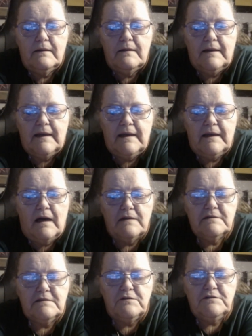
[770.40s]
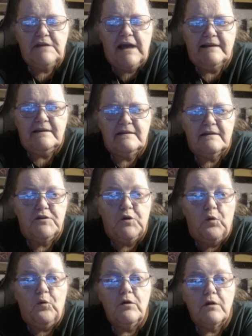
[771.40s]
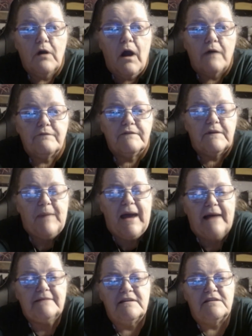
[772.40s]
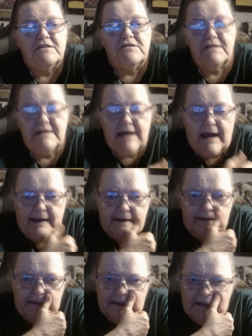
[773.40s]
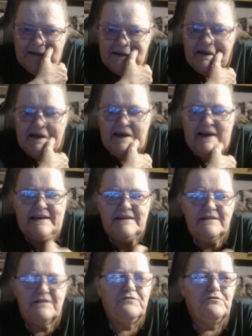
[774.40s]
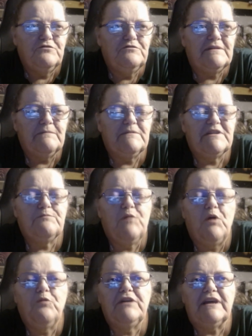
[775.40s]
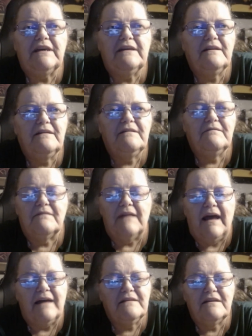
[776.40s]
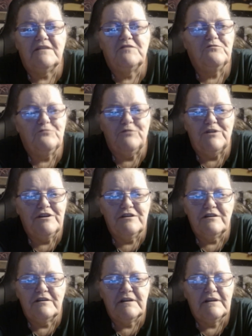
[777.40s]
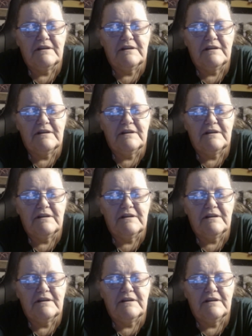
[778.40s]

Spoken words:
They also yanked the door off the passenger side and threw some smoke in, and that didn't work.